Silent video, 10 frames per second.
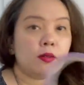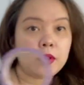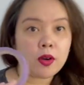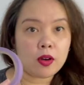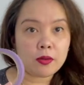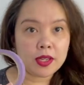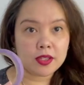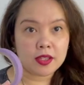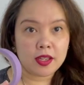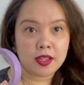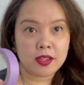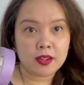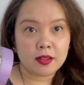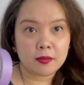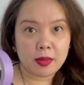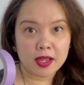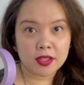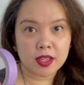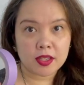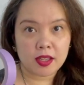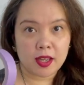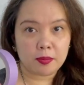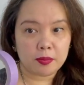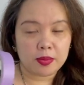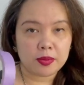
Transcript: We always need masking tape